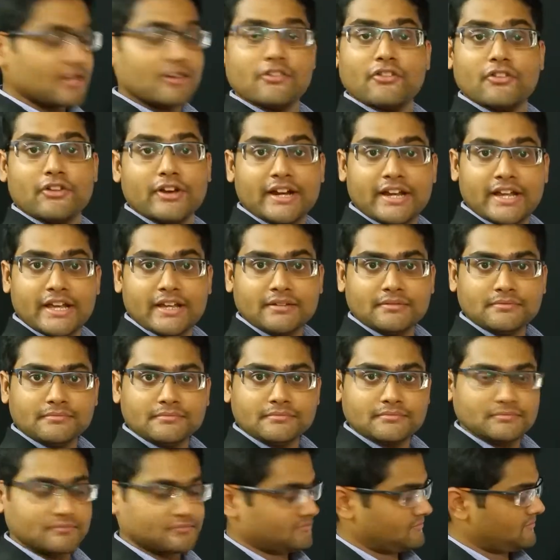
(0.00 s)

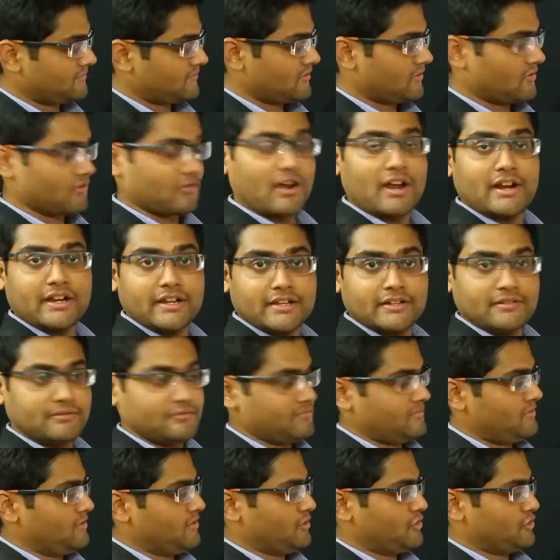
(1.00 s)
reading,
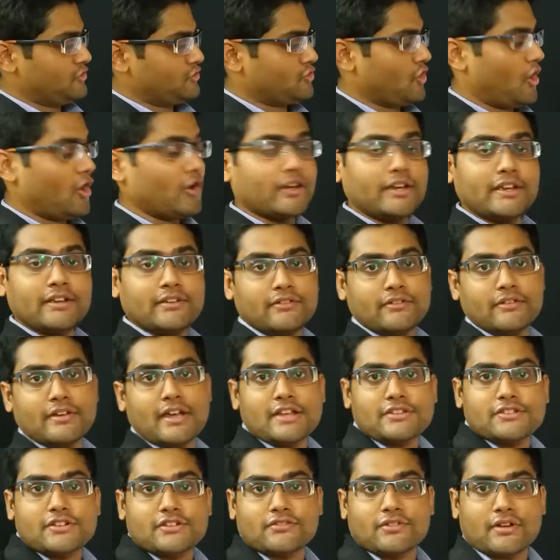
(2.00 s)
running, jogging,
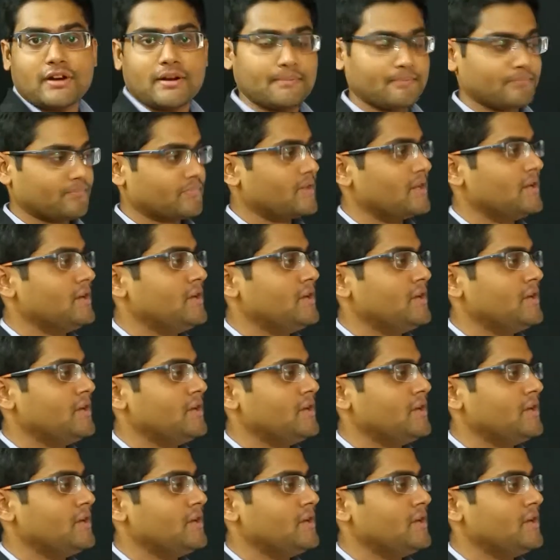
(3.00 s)
etc.